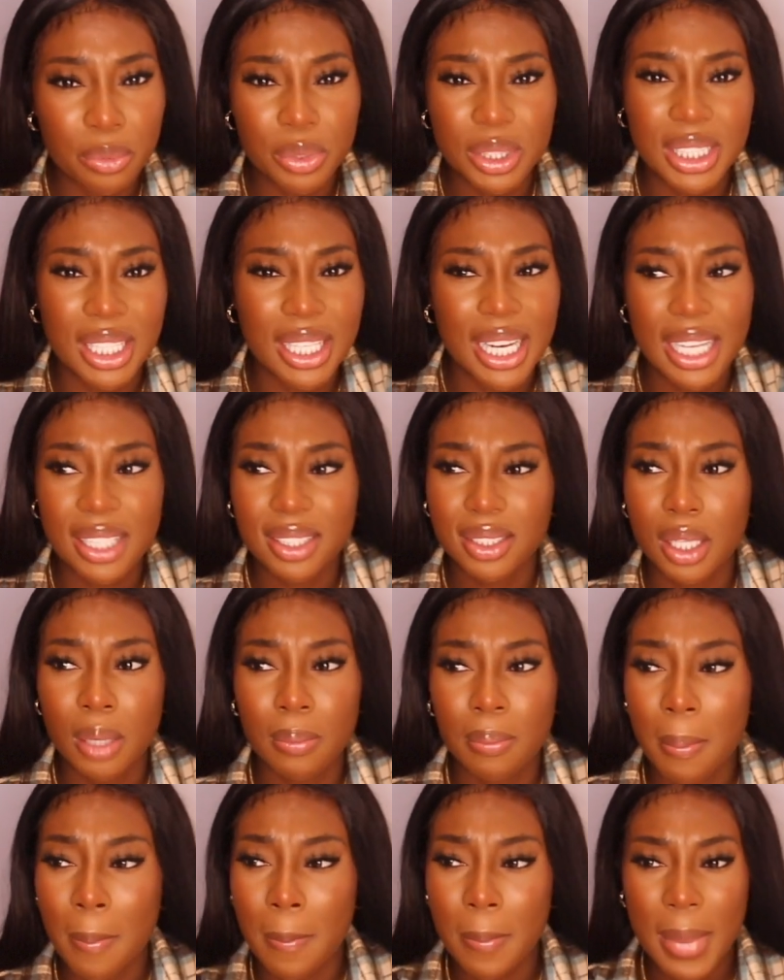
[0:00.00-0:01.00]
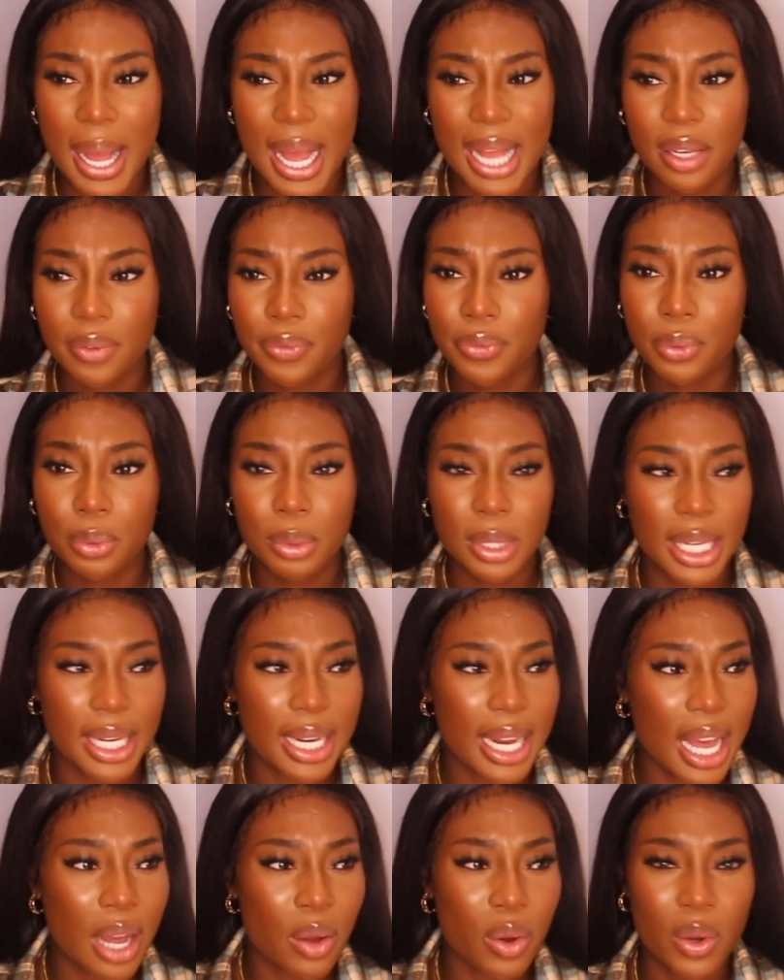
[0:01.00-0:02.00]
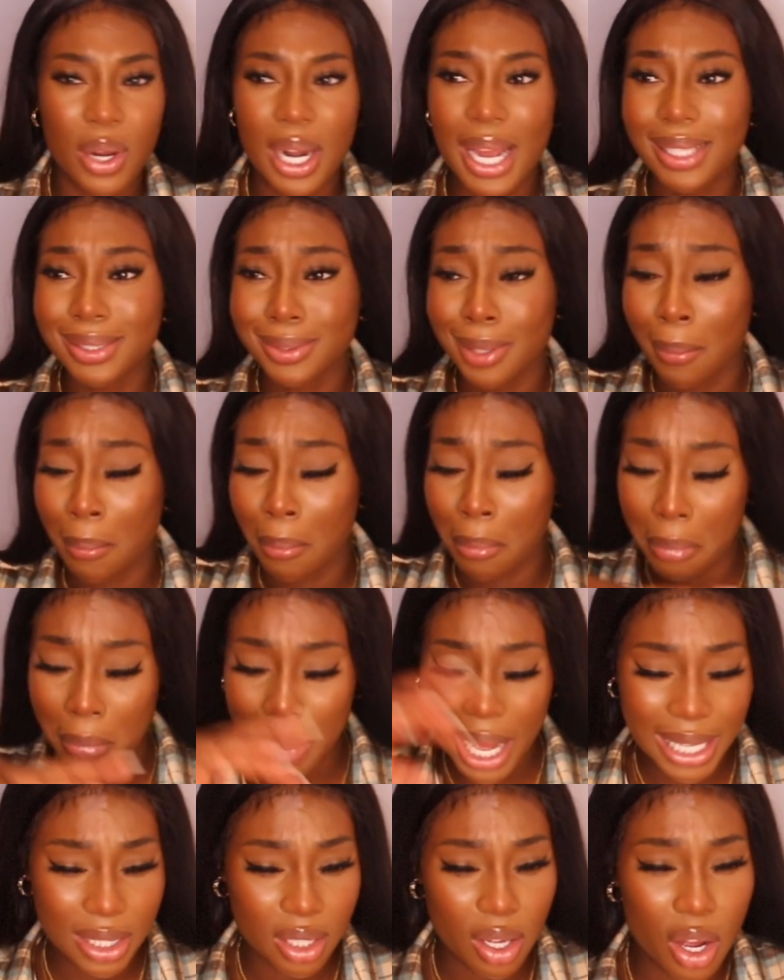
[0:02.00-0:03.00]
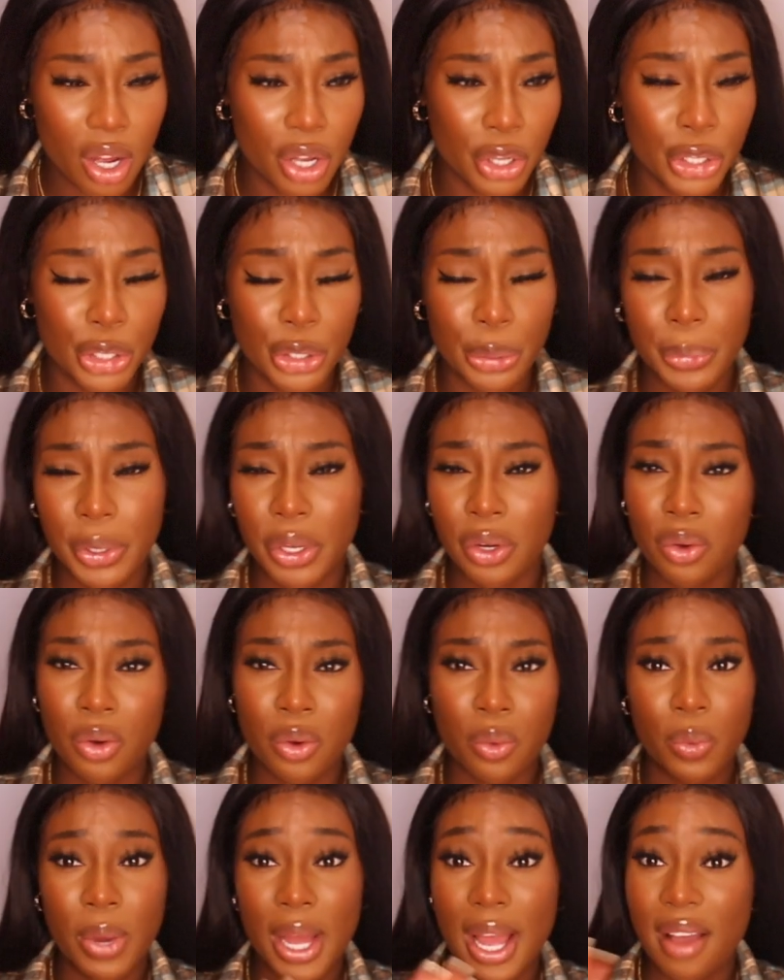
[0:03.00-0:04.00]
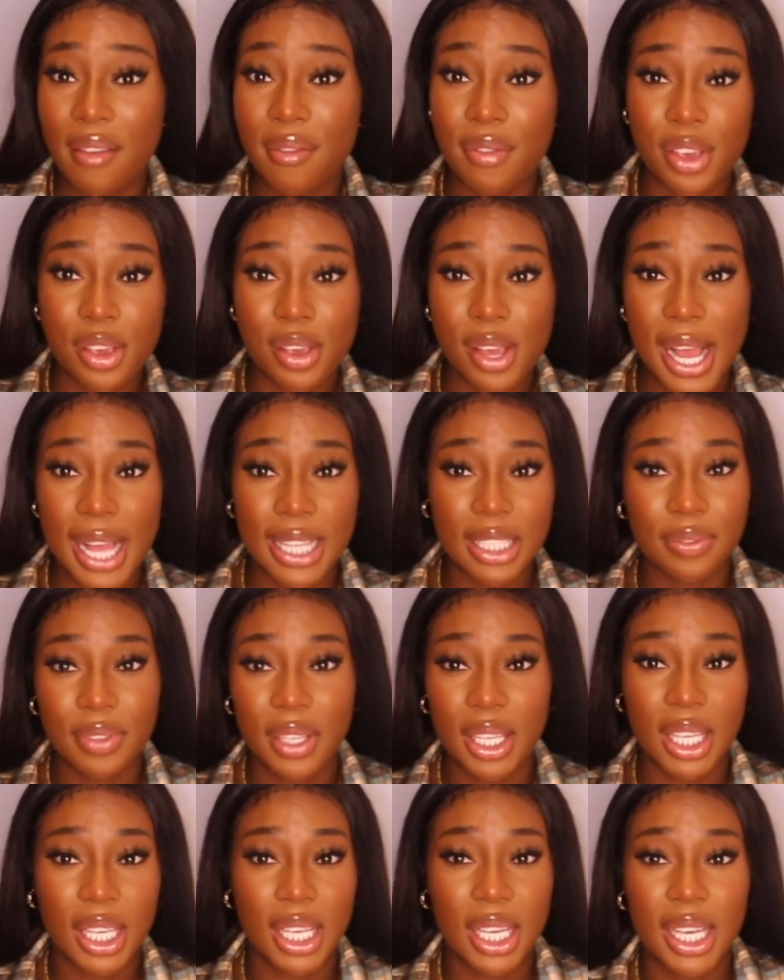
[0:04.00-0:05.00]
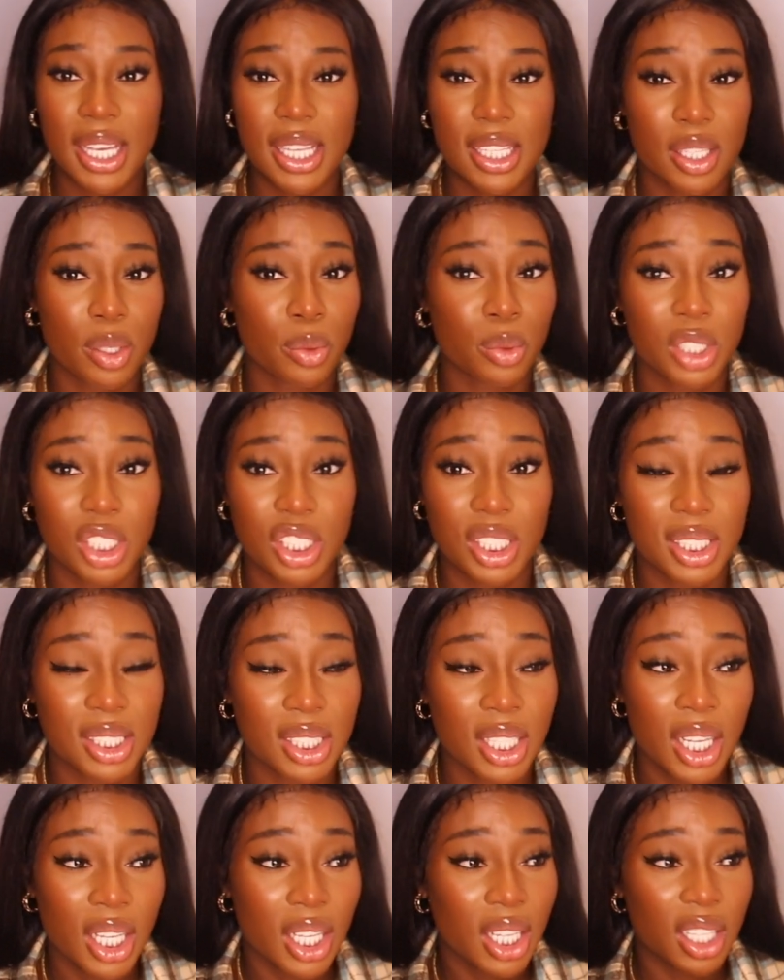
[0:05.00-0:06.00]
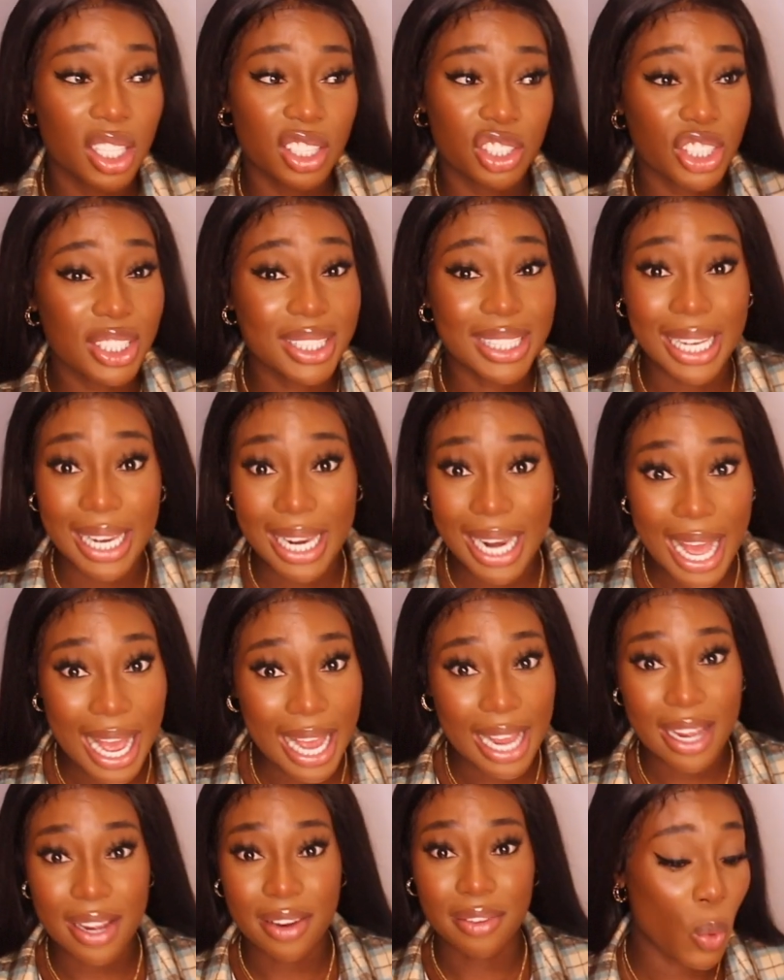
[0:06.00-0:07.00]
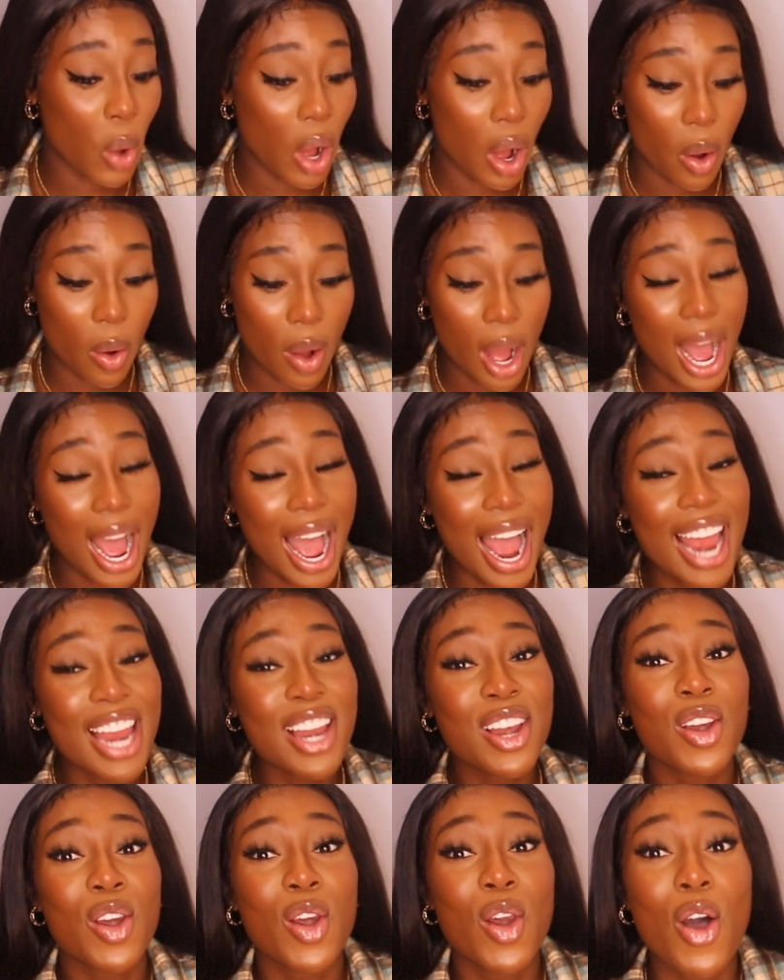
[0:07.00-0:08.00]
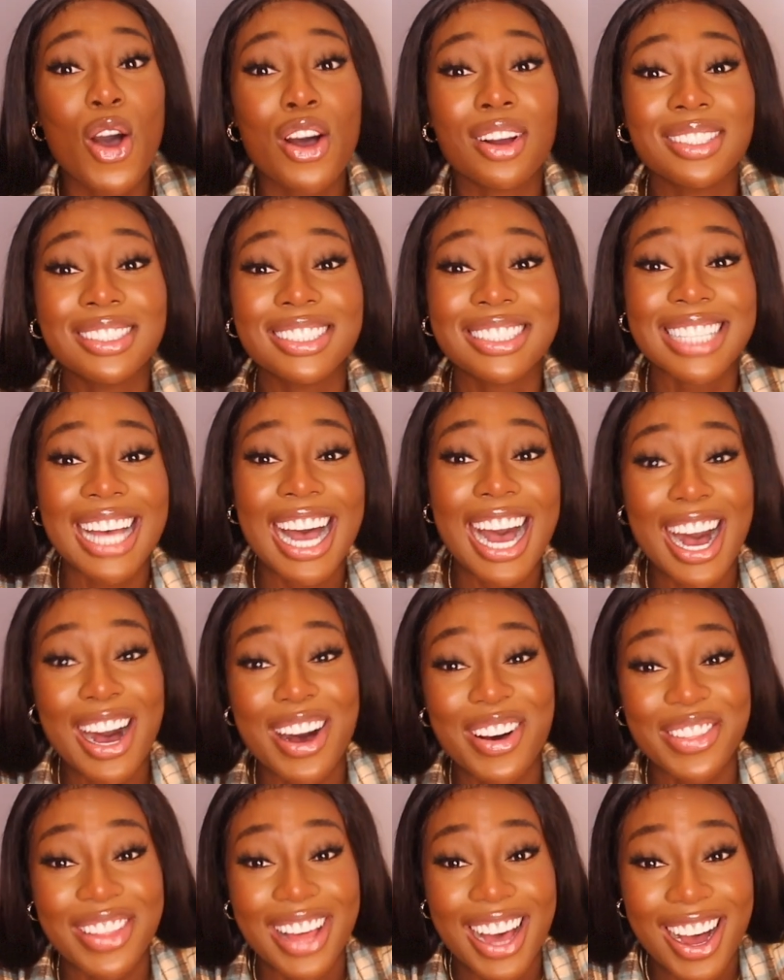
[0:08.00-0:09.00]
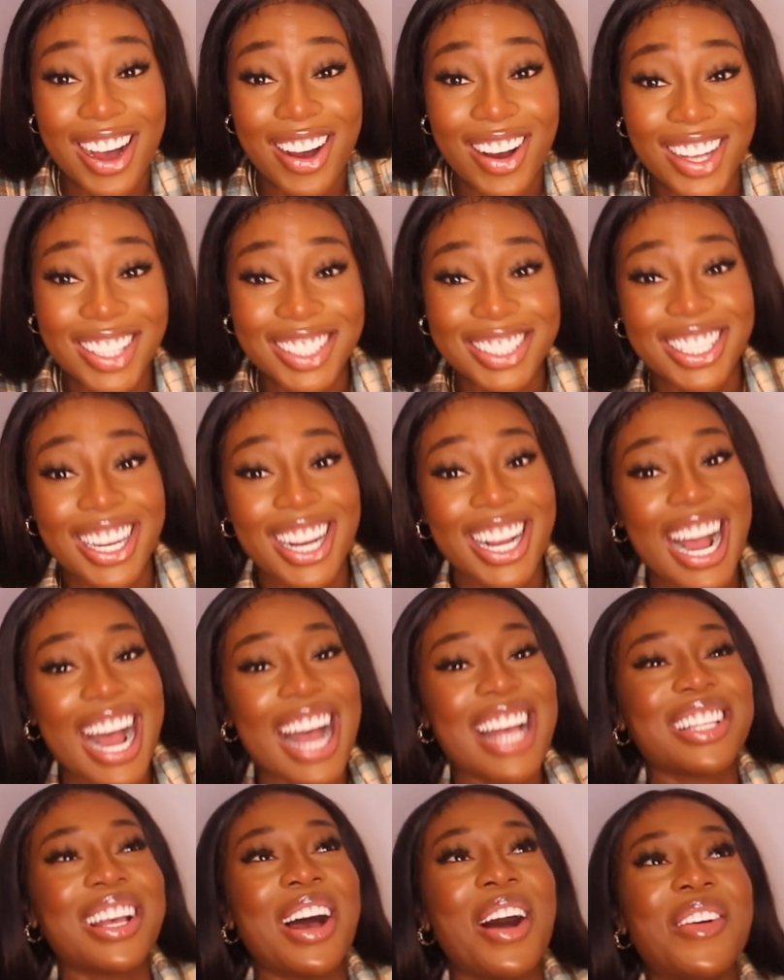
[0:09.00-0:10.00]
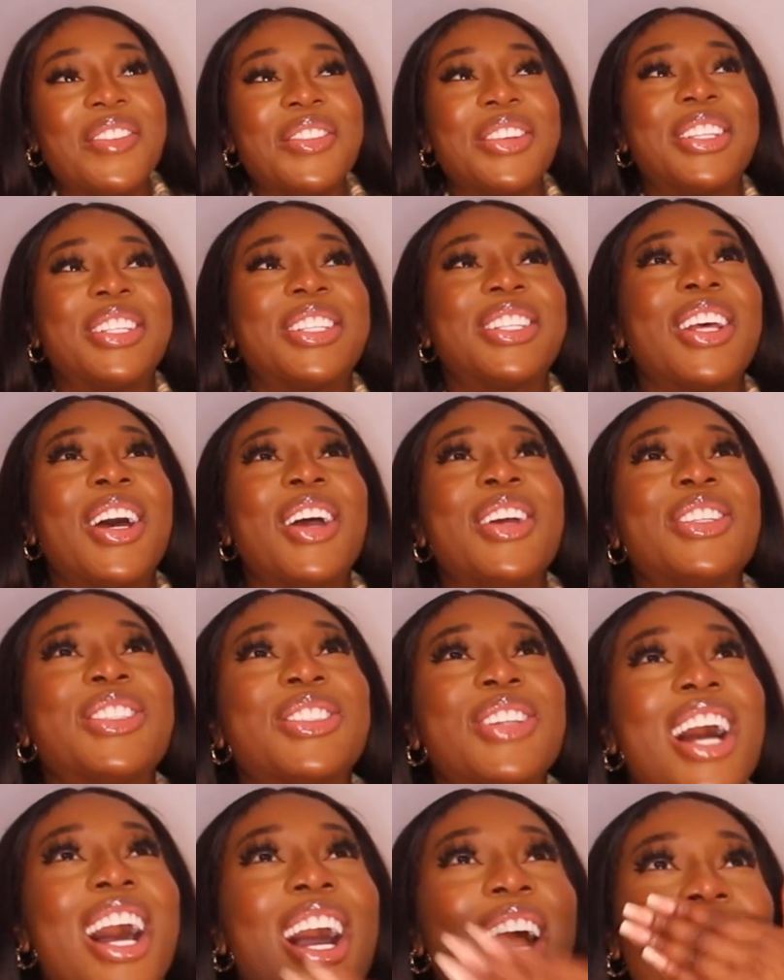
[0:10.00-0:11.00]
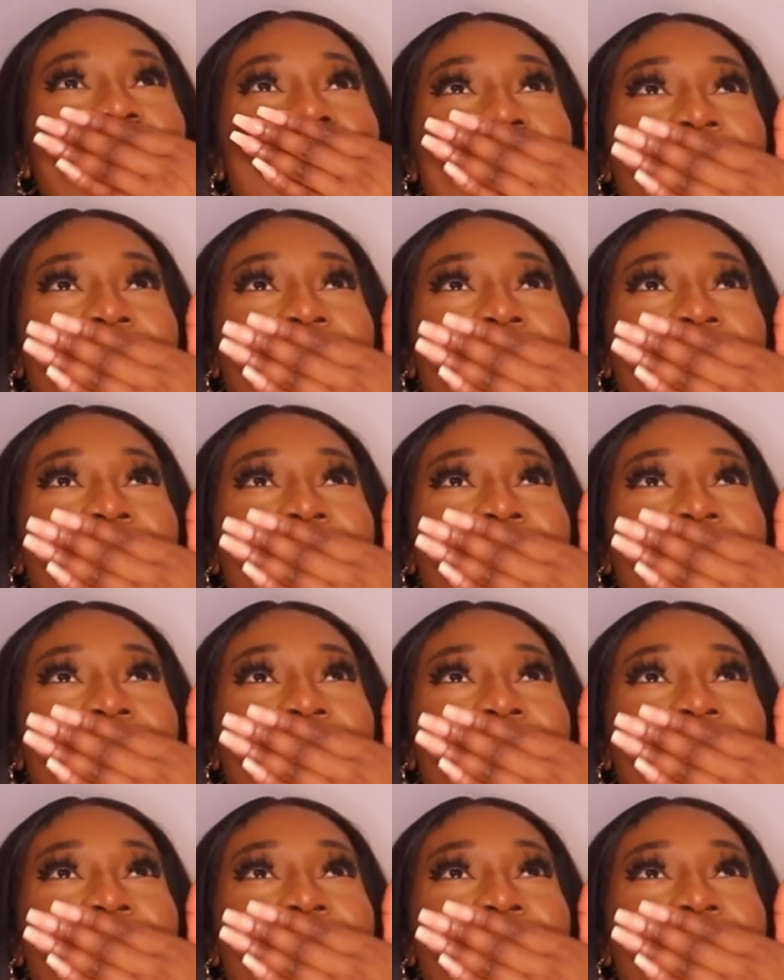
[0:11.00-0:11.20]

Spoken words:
wasn't like some mad falling out or like some mad argument or whatever you guys think it is. It was just life. Wow, I longed out that answer, guys. I'm so drunk.